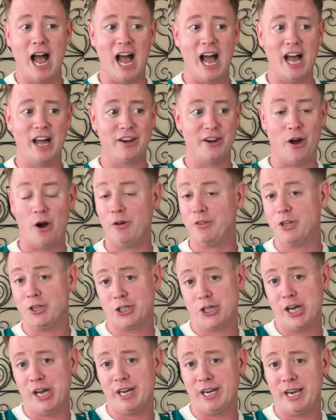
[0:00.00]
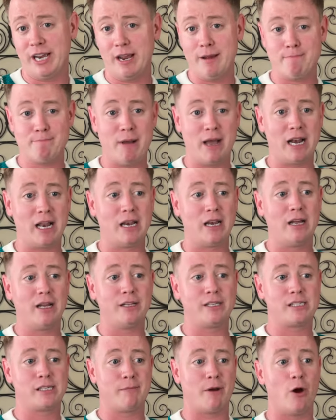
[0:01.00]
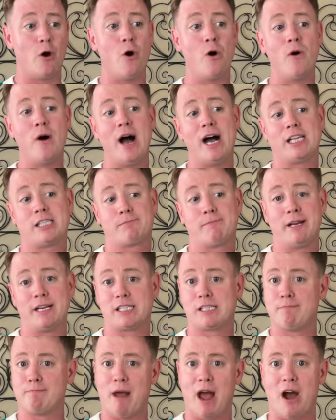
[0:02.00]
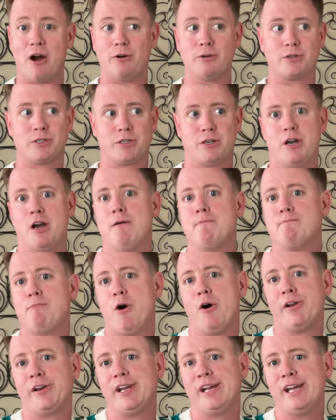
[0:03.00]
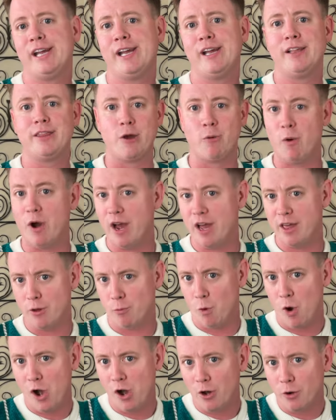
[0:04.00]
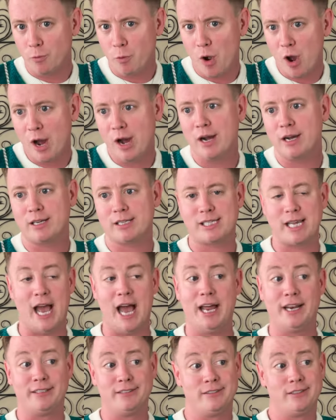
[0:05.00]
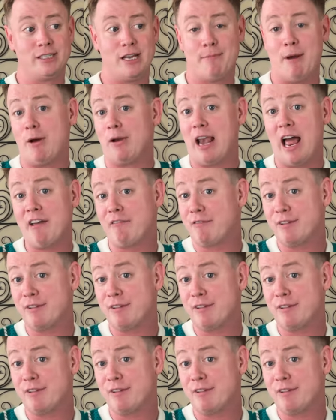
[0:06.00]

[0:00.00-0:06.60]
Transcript: And on the journey, Bella learns about all aspects about her body, the way the world works, and about life